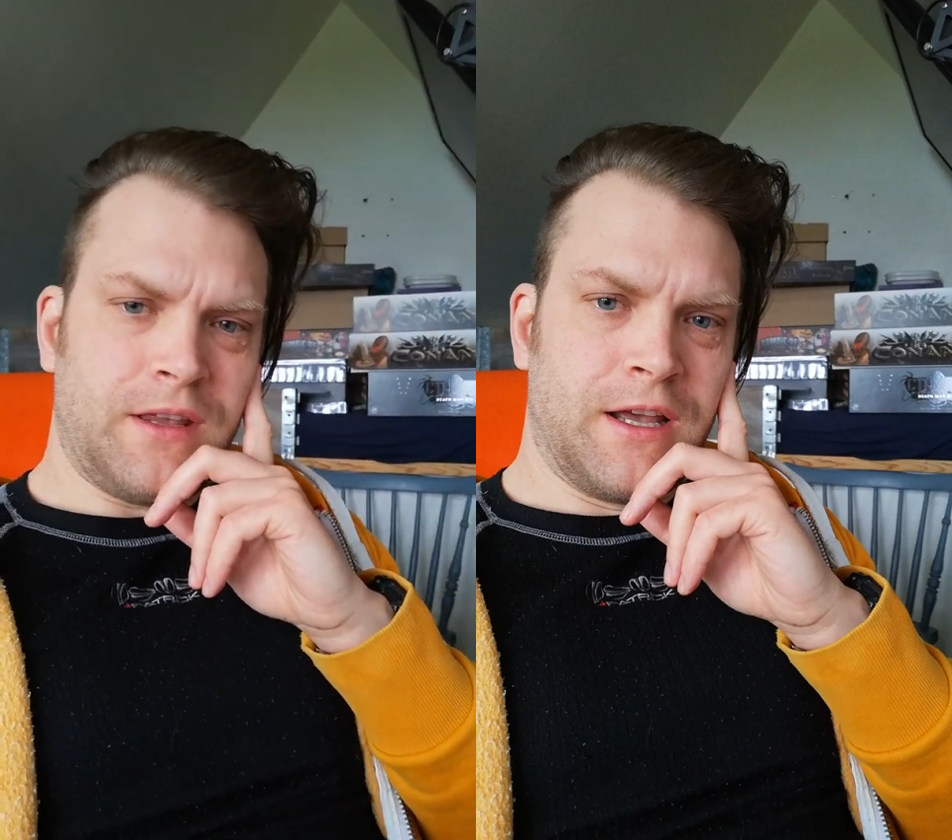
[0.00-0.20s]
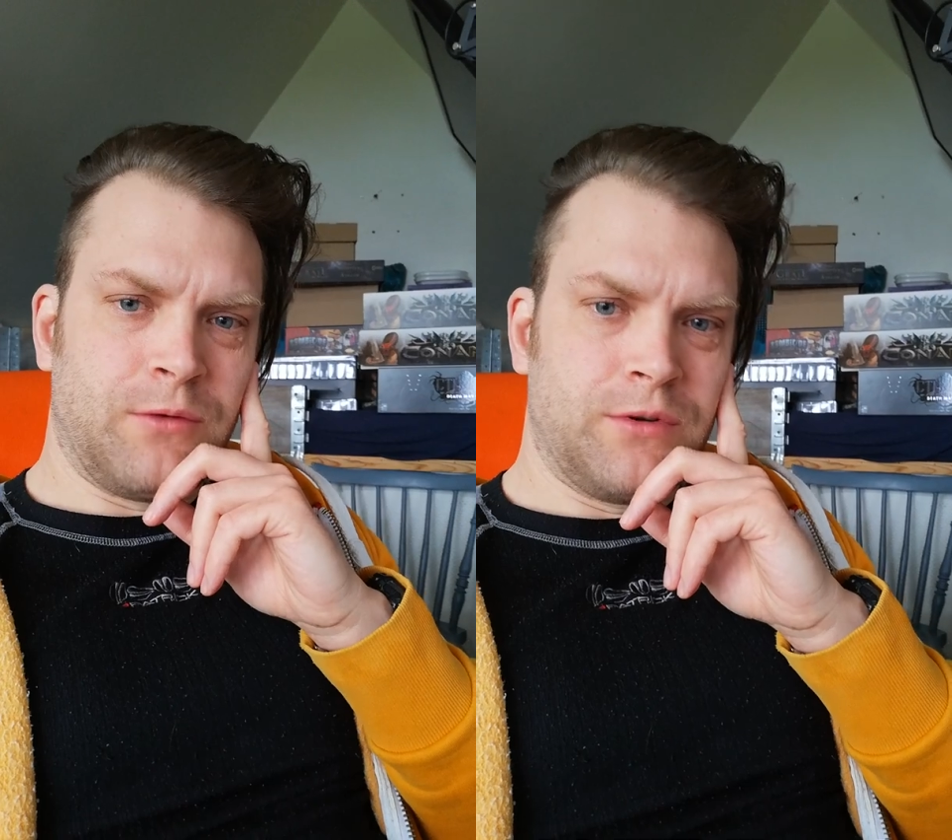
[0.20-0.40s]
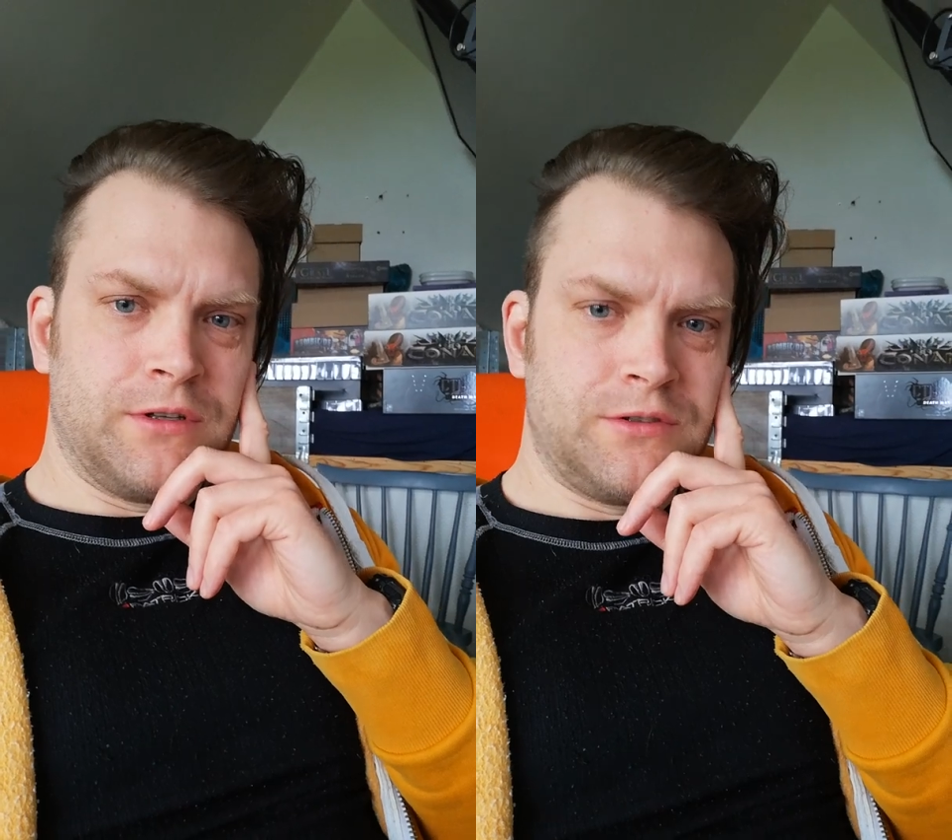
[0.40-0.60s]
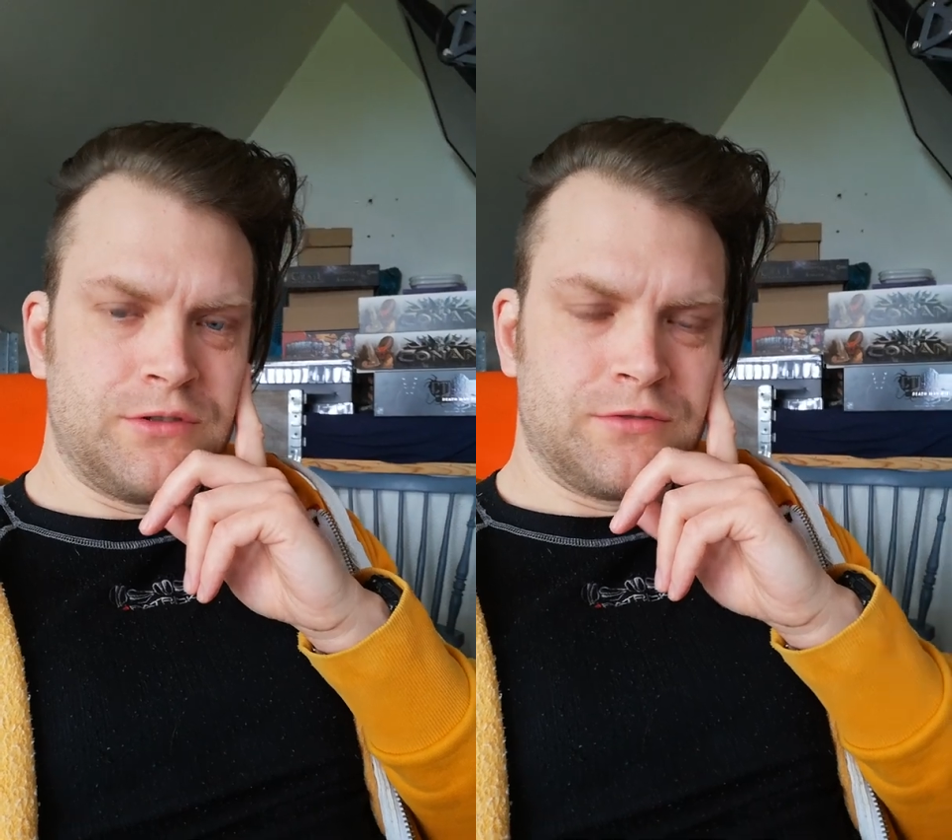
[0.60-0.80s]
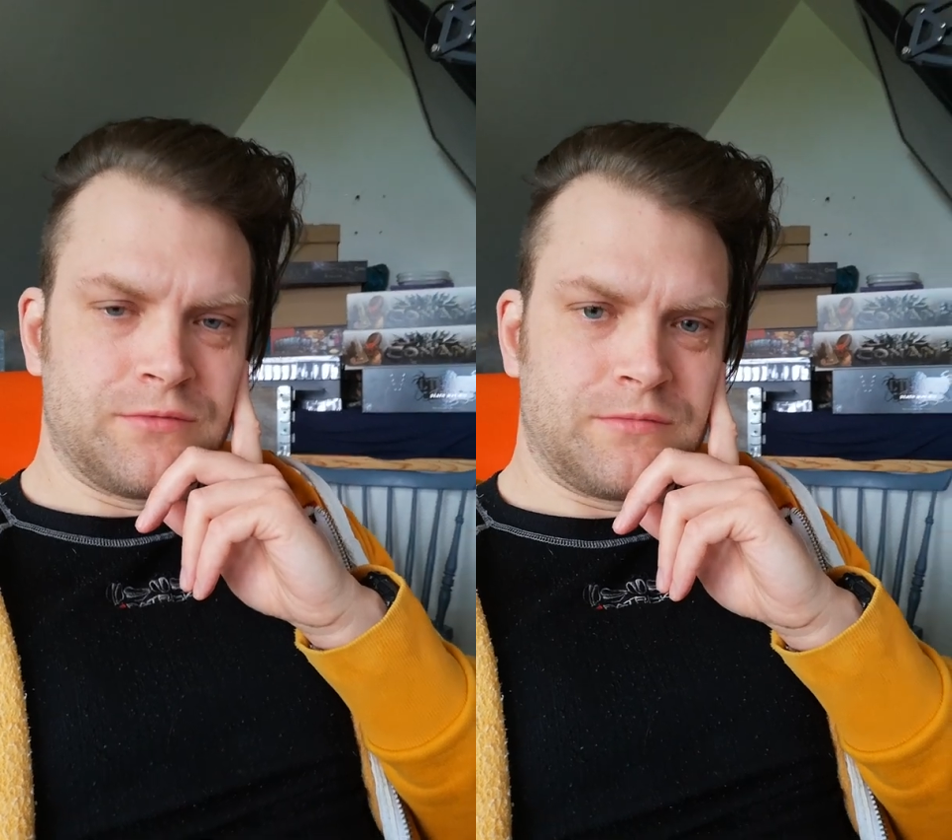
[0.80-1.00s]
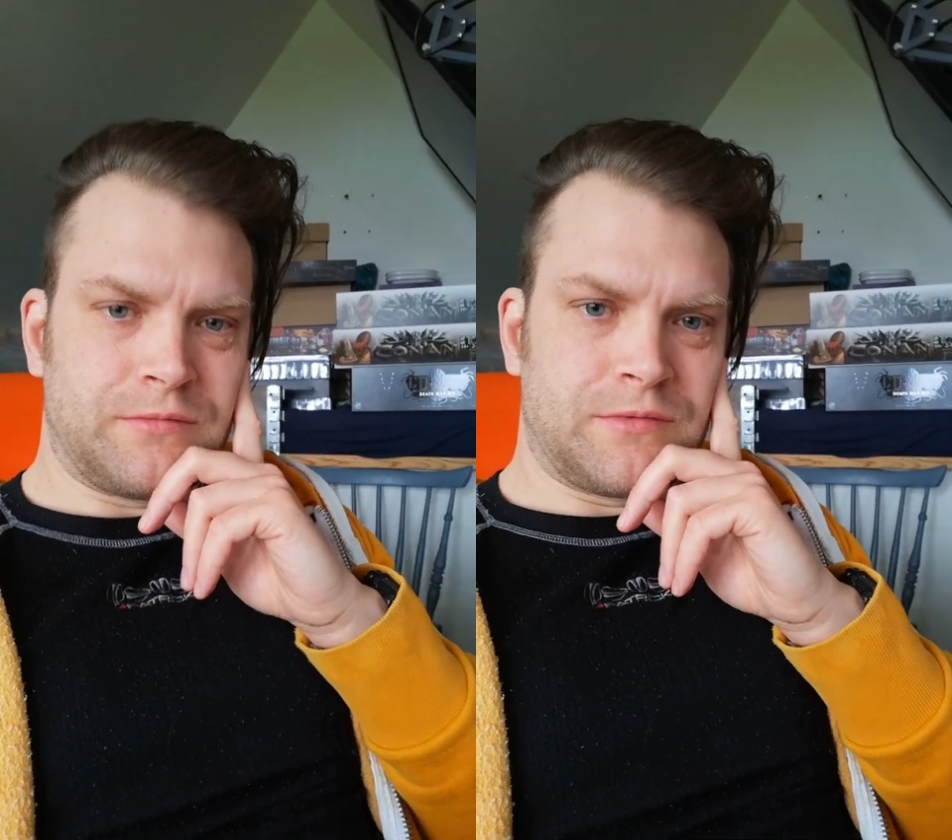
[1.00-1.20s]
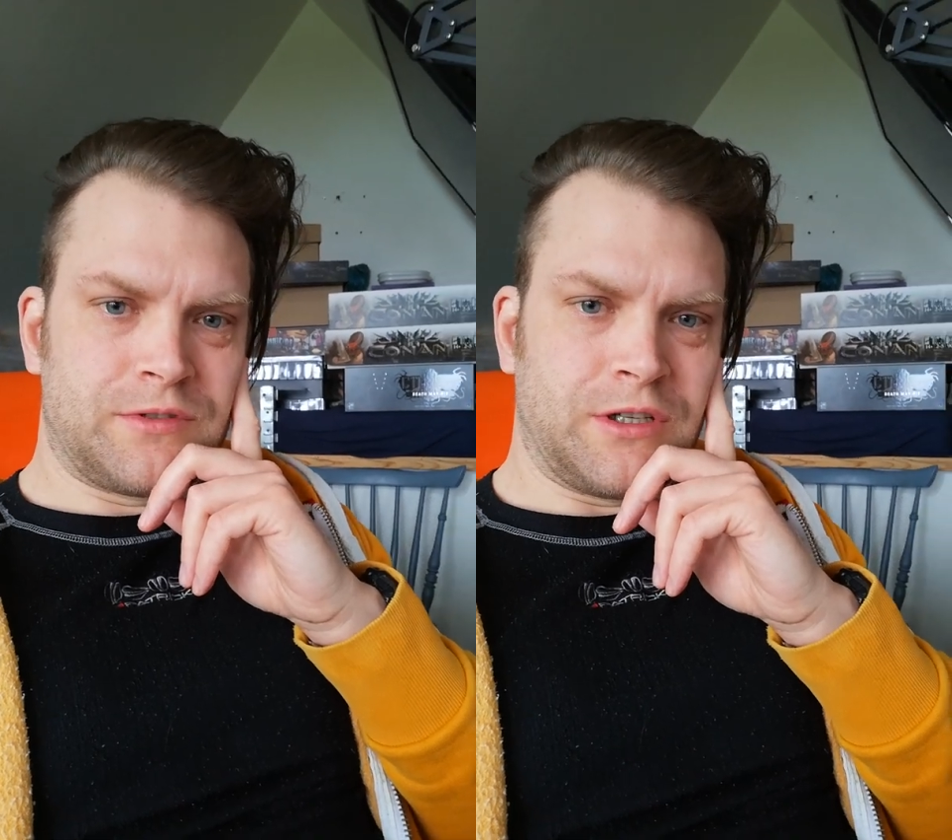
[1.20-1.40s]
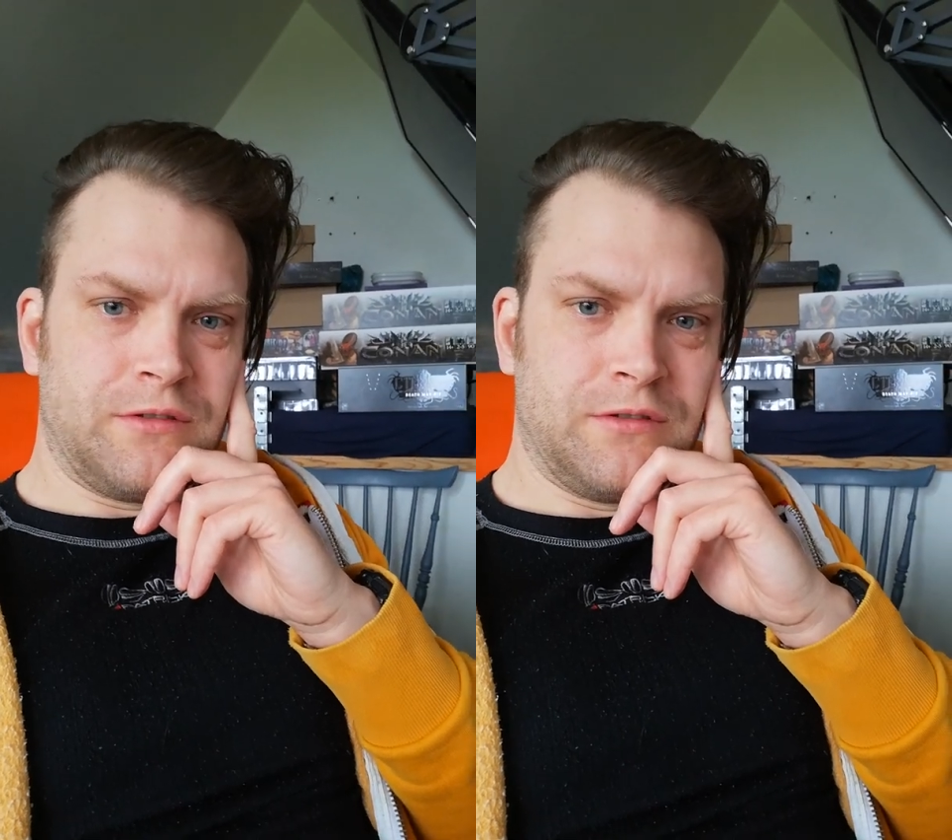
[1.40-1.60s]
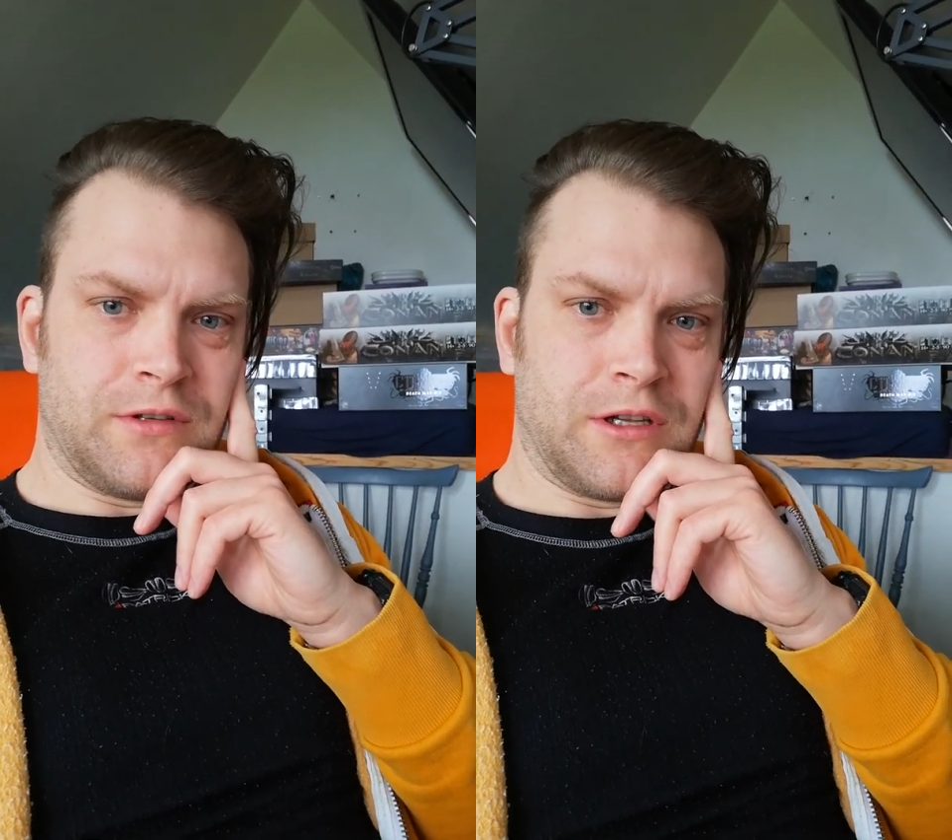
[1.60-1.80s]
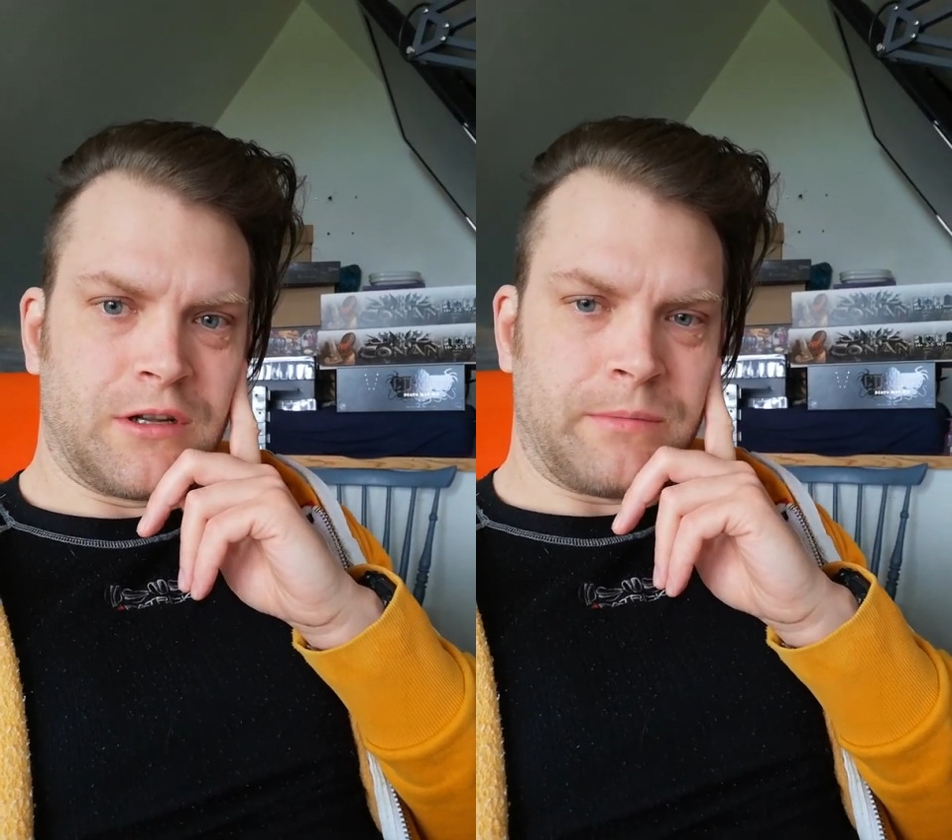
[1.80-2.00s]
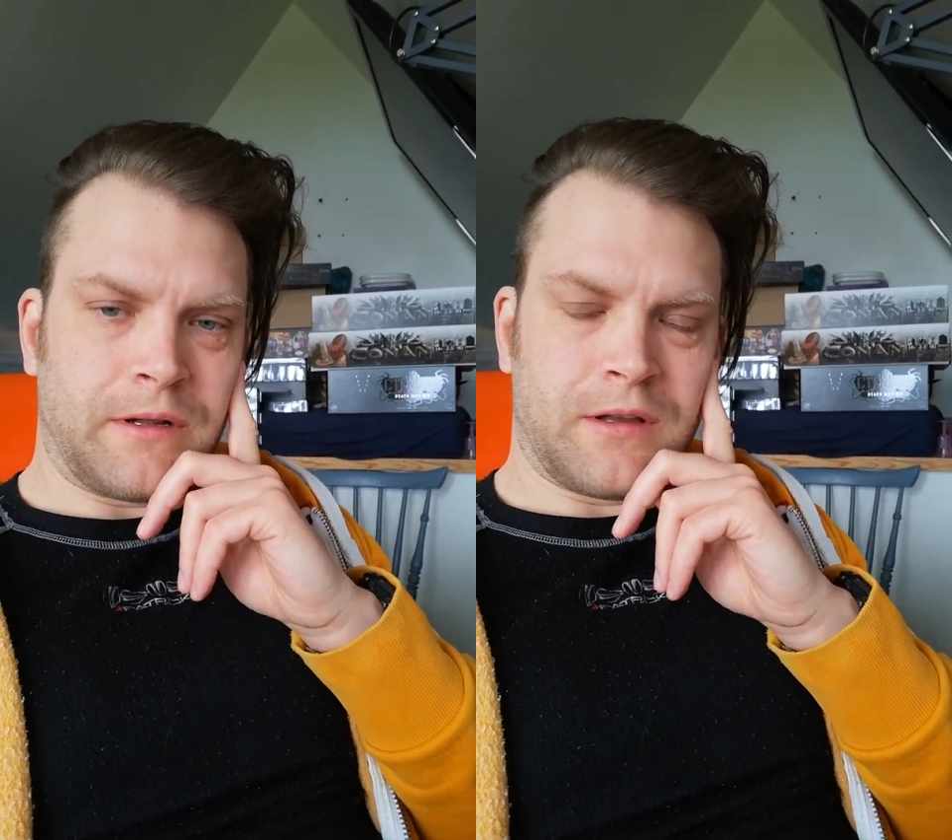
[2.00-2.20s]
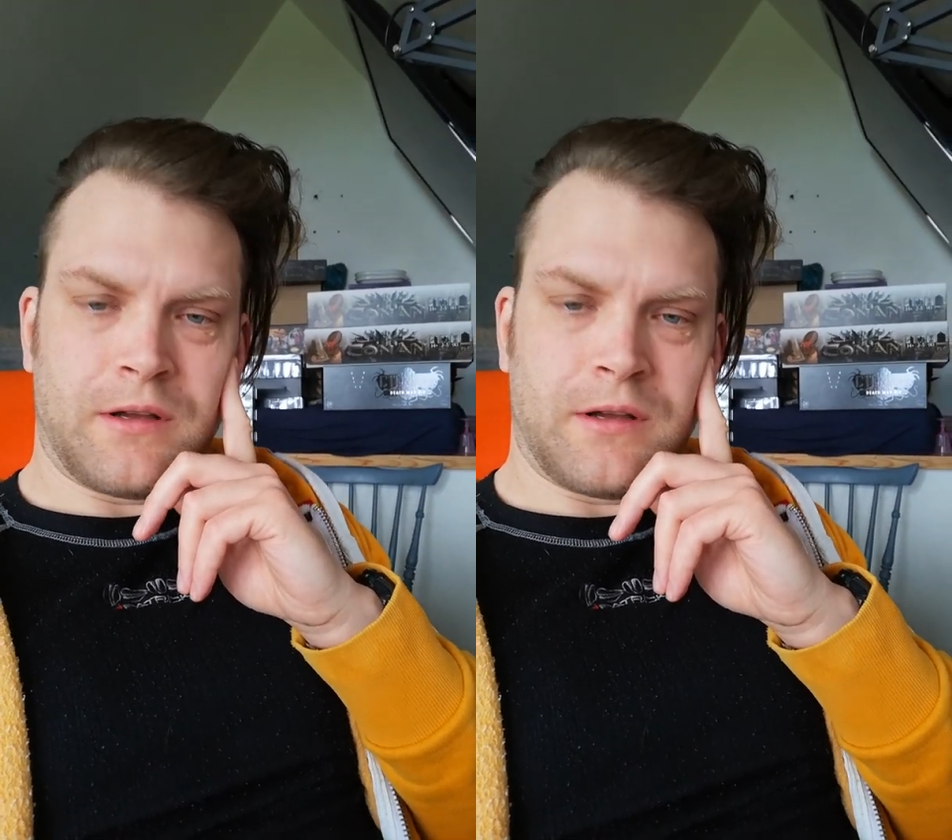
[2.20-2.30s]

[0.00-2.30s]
and I wanted to tell you a little bit